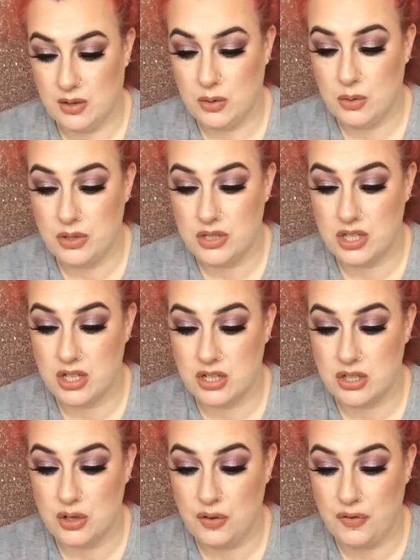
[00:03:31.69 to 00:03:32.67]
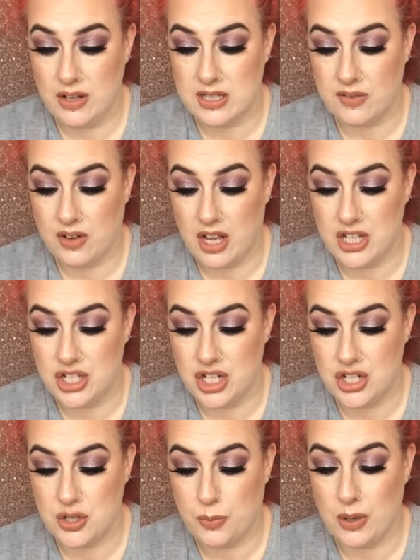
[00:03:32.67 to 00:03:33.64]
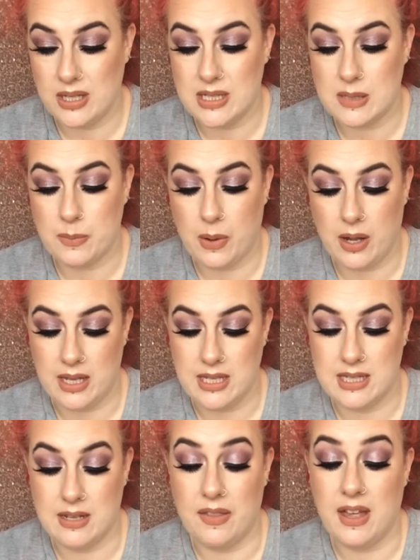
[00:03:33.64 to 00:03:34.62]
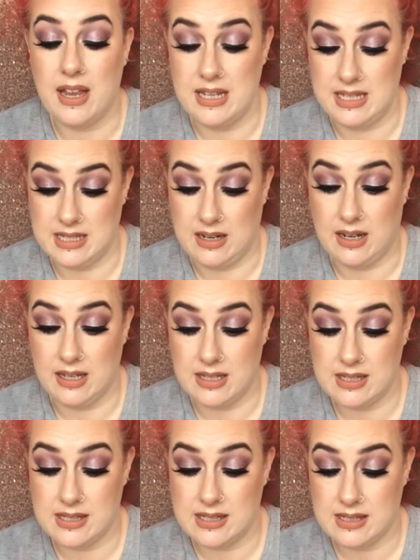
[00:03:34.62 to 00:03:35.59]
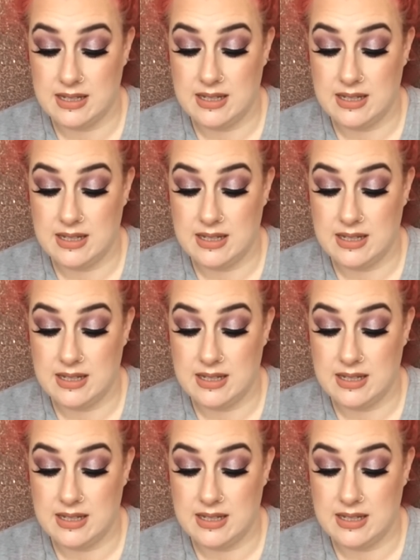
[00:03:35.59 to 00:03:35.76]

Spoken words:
Oh, there's a Too Faced. I've got a gingerbread spice. Now that is nice.